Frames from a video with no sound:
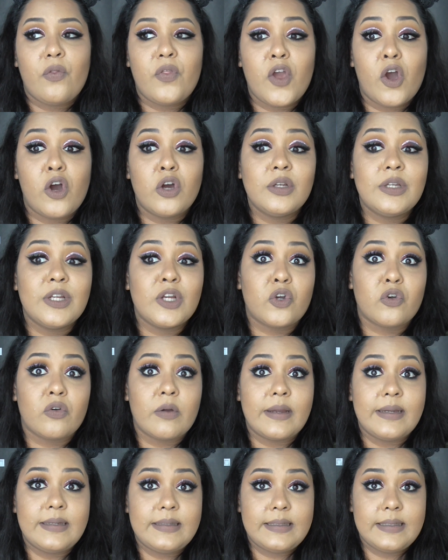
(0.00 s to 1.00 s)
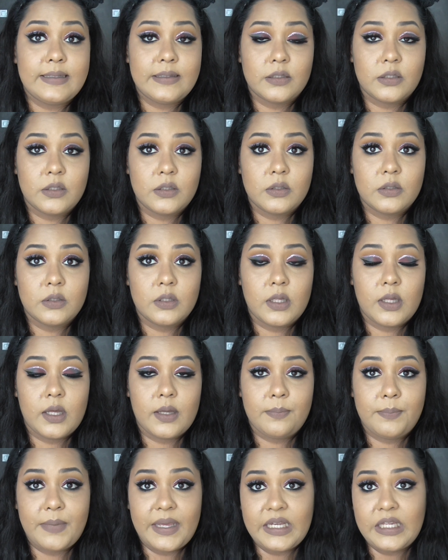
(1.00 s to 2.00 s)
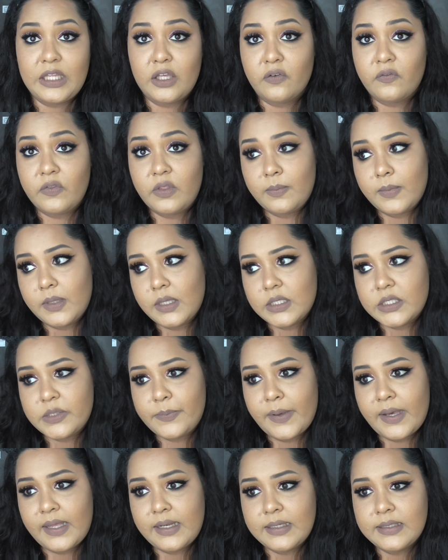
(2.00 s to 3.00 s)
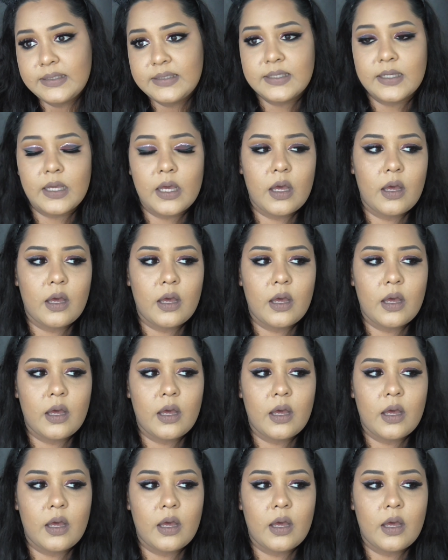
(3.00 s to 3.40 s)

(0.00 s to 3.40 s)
there aren't a great deal, many of them in this palette,